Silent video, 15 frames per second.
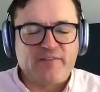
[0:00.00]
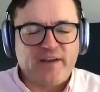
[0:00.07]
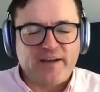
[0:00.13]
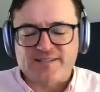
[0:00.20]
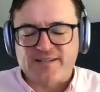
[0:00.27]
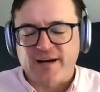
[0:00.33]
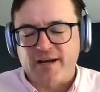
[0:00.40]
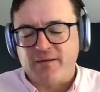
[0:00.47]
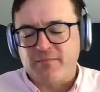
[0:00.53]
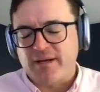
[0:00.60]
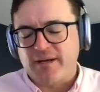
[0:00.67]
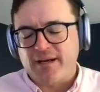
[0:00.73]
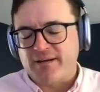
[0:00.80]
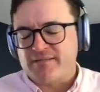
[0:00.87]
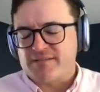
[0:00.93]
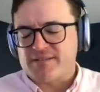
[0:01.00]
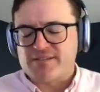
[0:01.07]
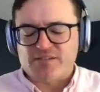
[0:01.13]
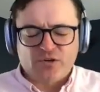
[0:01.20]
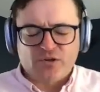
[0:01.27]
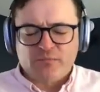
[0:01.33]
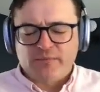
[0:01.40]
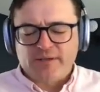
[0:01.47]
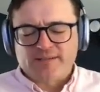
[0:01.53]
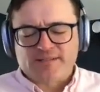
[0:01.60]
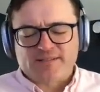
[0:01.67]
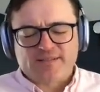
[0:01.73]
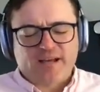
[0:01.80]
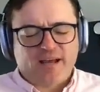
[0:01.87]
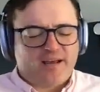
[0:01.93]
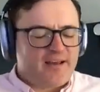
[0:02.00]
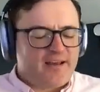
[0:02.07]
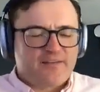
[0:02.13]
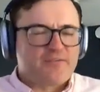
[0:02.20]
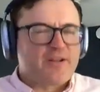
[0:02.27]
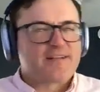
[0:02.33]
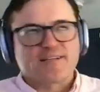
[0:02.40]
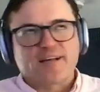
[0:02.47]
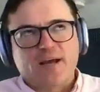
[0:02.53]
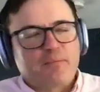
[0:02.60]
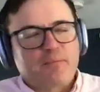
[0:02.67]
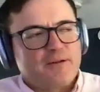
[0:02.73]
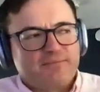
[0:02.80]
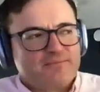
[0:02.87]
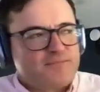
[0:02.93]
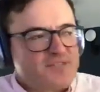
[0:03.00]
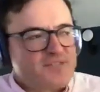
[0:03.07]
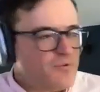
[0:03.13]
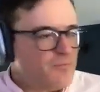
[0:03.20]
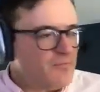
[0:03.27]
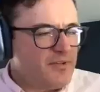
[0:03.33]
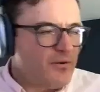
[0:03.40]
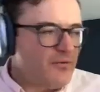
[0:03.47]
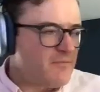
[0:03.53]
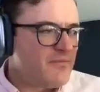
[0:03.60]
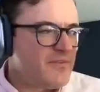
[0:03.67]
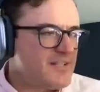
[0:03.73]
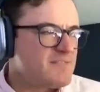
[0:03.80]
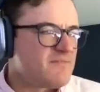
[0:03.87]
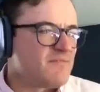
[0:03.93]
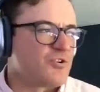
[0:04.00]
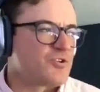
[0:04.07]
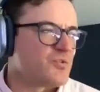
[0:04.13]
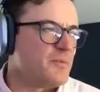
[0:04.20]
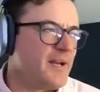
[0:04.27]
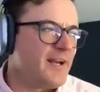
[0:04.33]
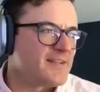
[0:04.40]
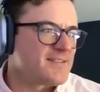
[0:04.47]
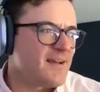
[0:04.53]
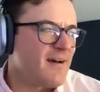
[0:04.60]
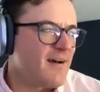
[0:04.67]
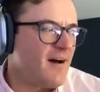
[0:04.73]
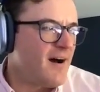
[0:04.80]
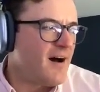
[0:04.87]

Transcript: FaceTime and Zoom and Skype, not Skype, but Zoom, these virtual meetings.